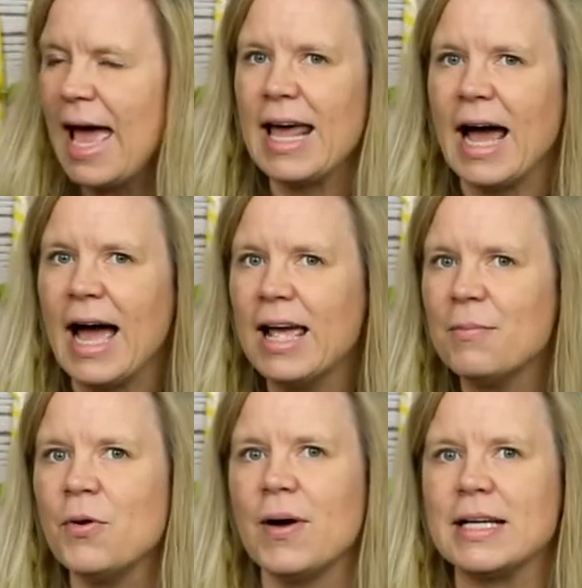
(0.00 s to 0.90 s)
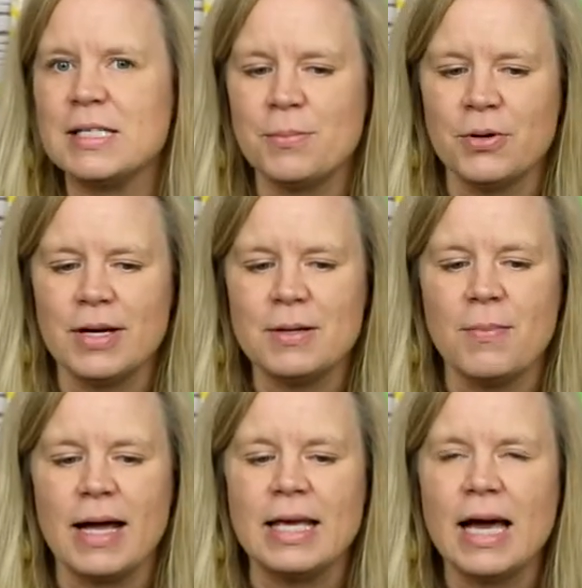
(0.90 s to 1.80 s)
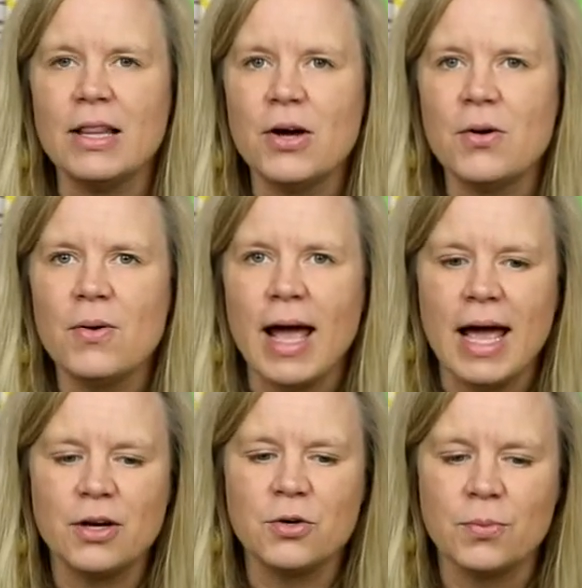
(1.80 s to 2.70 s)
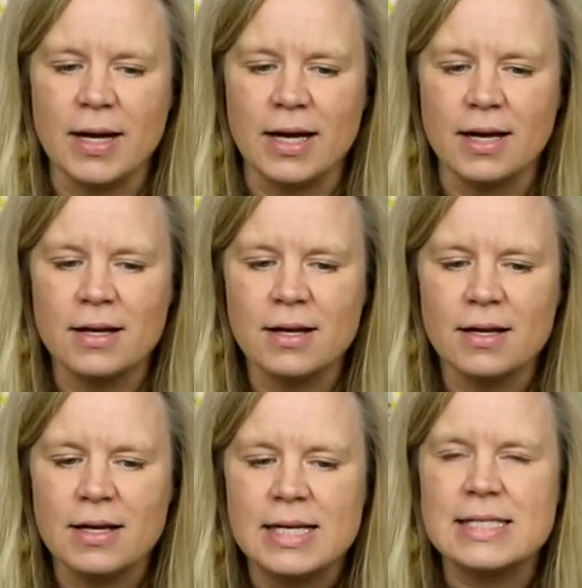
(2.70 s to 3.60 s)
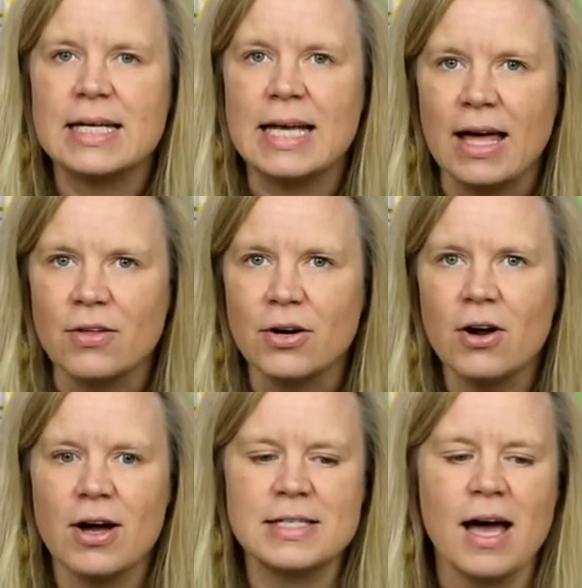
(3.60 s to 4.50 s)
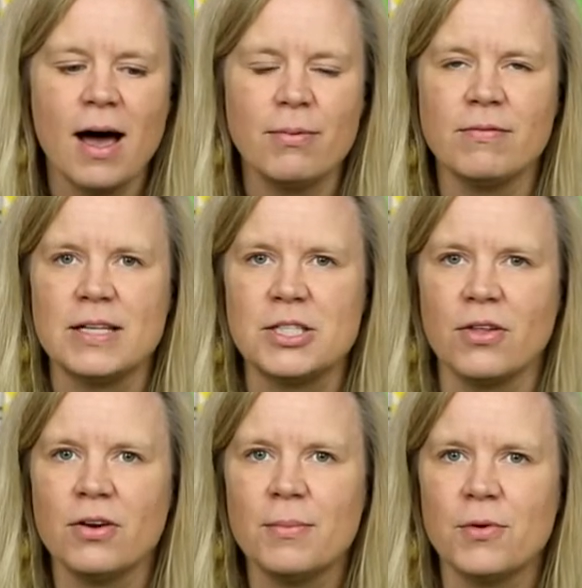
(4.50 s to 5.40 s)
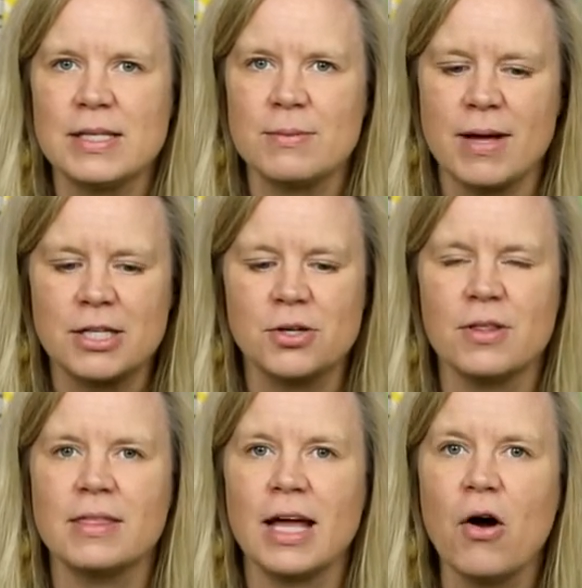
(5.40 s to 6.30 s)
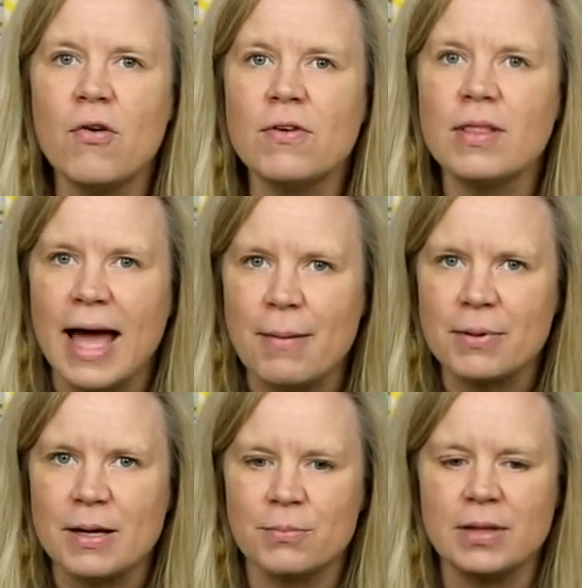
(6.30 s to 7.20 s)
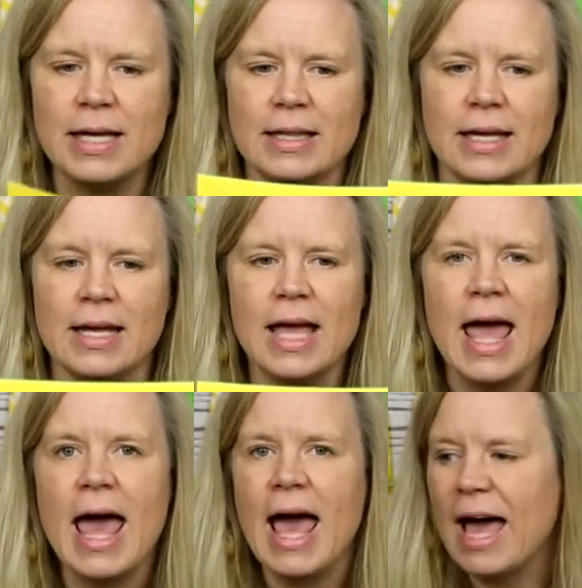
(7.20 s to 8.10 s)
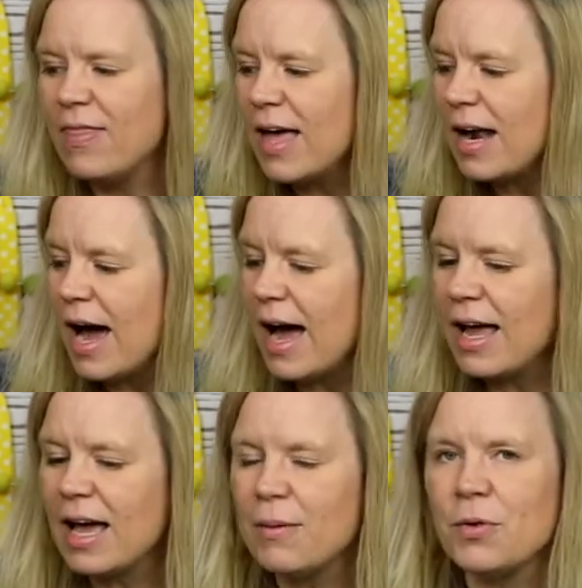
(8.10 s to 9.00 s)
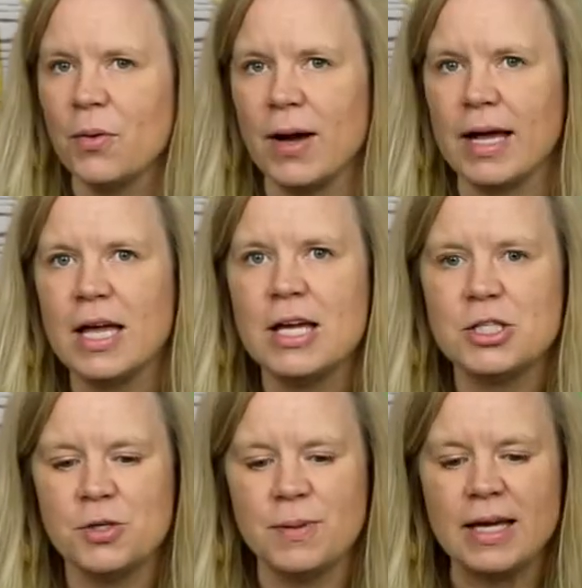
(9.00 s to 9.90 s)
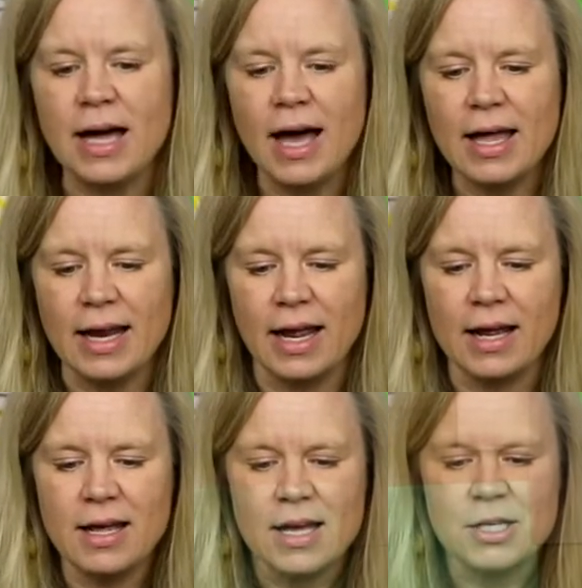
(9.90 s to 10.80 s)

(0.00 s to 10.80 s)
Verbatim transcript: And I am going to put my yellow and green together on top of each other. I'm going to make sure that they overlap completely. And then I am going to be cutting